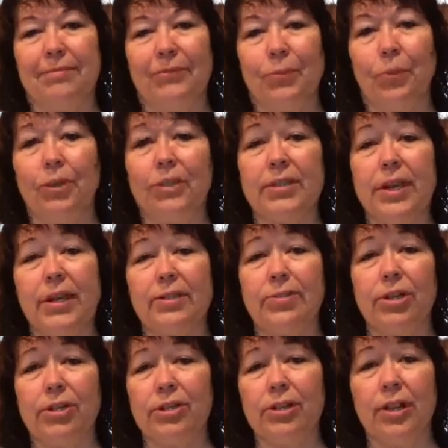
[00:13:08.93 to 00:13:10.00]
What does
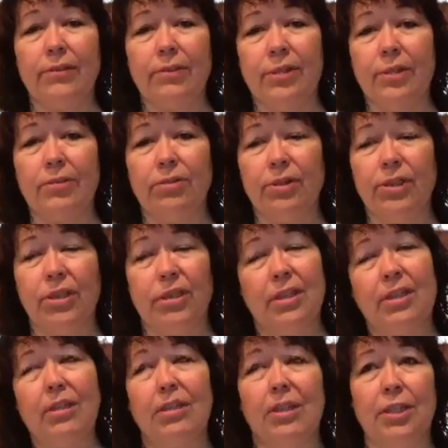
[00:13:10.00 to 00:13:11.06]
hydration have to do with it?
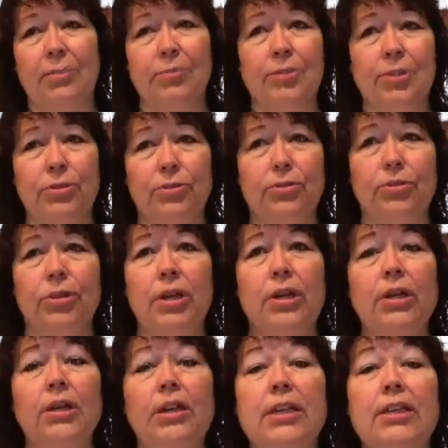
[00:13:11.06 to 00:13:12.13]
It keeps you
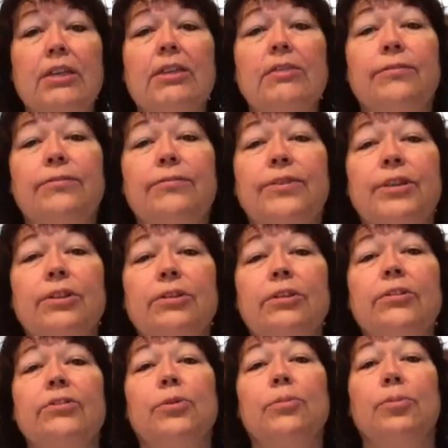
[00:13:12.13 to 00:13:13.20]
in the field
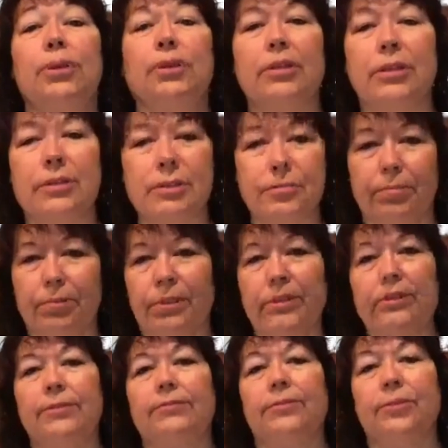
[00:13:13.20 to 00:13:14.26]
of abundance,
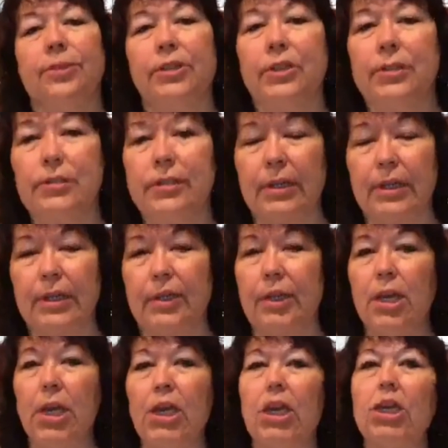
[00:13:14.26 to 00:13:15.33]
plentifulness. Like
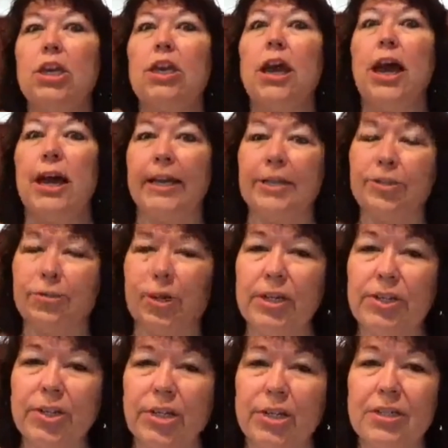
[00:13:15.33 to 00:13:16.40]

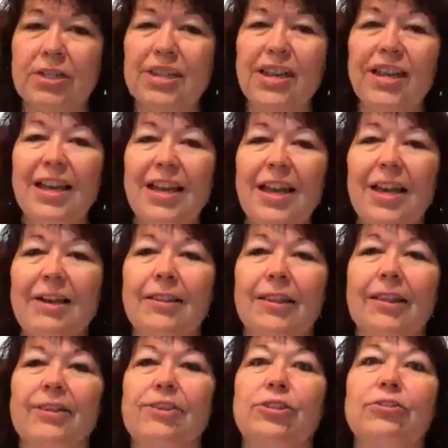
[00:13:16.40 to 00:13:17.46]
hydration
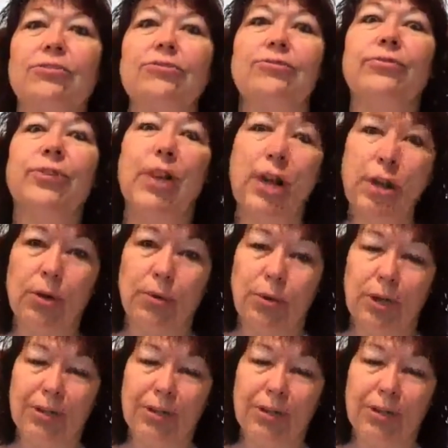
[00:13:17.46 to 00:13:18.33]
lets you flow.